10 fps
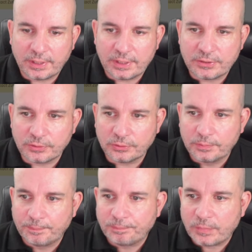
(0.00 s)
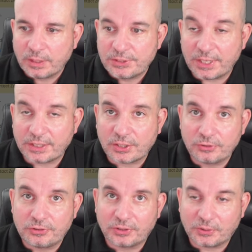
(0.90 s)
diesel,
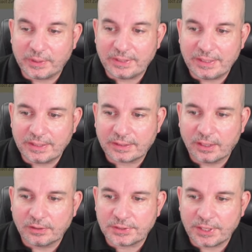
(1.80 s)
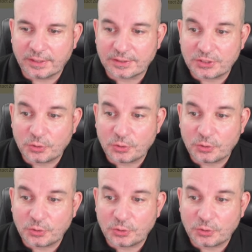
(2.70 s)
600 quid a year car tax,